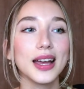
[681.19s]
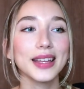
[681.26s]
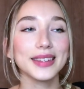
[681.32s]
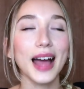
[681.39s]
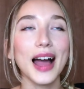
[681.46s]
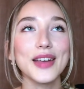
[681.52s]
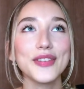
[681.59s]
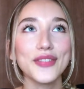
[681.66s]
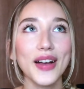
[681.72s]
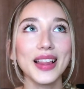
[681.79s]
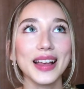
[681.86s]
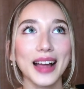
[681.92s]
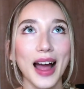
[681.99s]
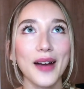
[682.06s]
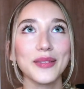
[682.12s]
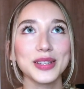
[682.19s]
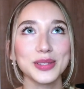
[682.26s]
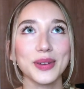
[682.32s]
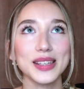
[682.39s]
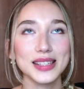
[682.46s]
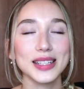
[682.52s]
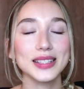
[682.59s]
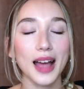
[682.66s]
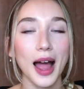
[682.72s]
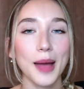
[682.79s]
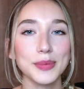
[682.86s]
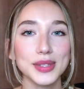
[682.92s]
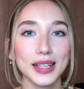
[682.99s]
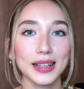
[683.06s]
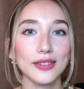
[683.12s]
I felt like I was wasting
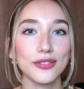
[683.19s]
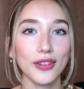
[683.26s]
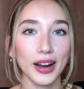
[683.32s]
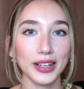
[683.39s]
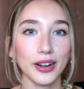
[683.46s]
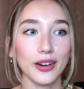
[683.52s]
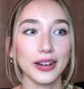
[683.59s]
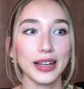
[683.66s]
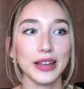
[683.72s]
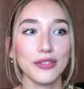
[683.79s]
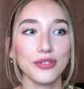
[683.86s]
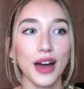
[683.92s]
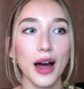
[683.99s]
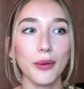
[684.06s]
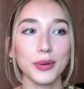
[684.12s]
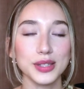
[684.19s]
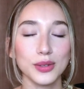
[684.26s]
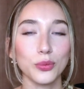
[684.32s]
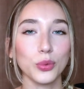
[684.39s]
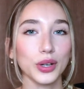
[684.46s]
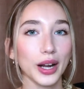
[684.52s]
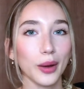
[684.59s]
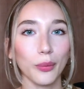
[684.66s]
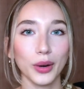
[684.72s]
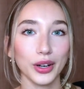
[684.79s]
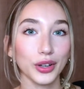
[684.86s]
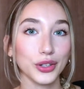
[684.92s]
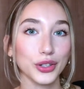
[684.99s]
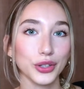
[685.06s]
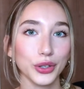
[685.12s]
time studying fine art if that wasn't what I
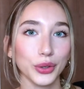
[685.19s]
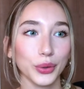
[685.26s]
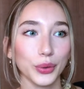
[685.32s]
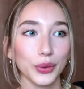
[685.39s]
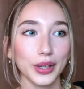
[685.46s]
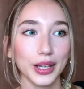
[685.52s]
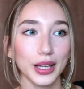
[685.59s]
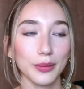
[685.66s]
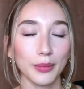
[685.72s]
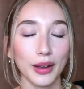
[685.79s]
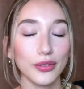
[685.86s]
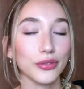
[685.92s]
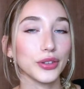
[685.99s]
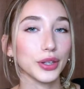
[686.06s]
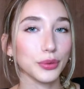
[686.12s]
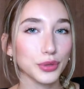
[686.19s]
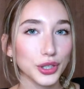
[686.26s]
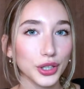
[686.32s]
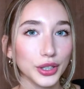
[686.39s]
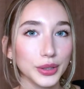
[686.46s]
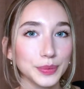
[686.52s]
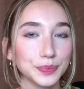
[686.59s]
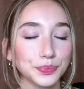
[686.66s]
wanted to do in my future.